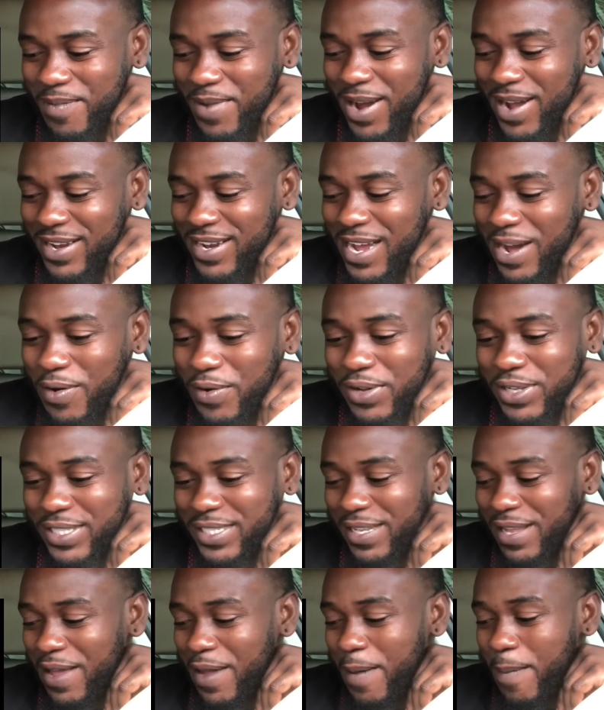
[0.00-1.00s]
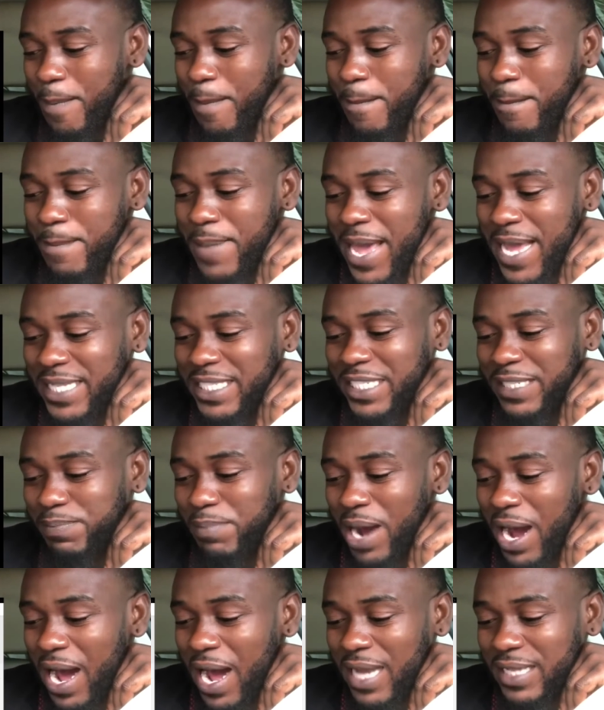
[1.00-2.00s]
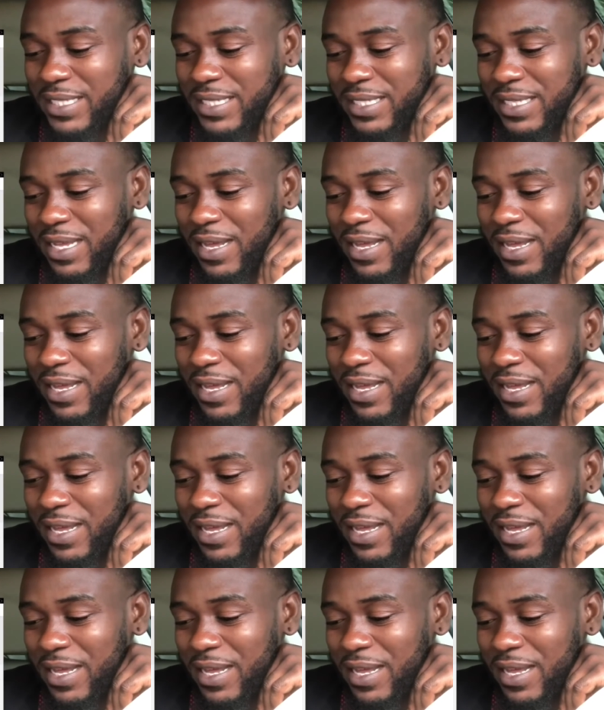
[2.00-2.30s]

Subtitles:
that was Medz Boss